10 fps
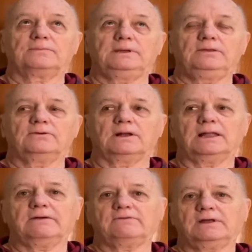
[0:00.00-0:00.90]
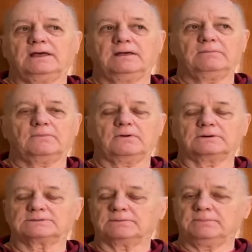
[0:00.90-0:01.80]
either a lifetime
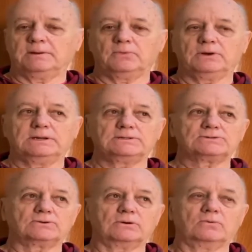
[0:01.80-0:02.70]
or some memories or